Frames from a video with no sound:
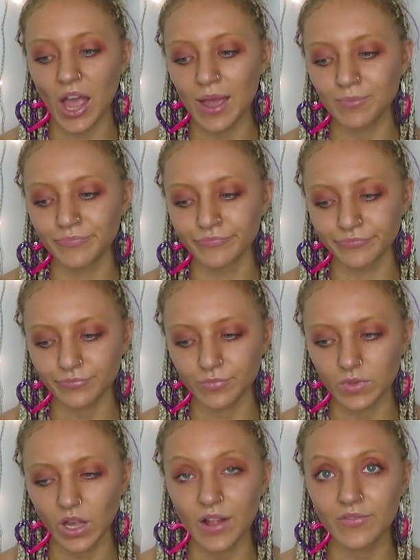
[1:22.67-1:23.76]
Um,
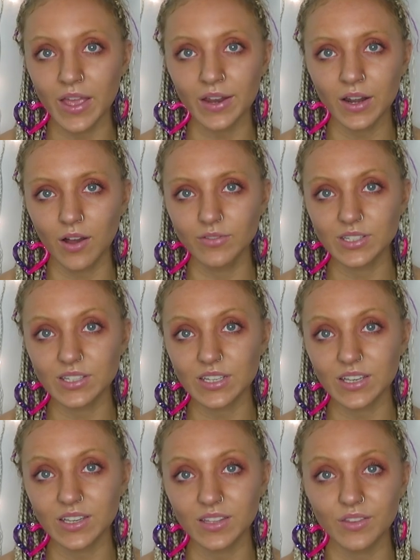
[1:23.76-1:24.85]
and then
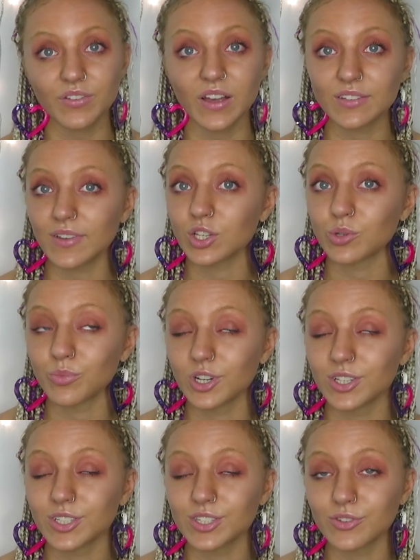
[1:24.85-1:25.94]
obviously the fast fashion
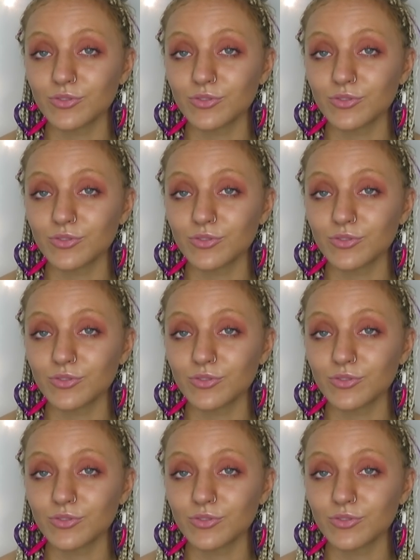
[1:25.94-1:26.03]
world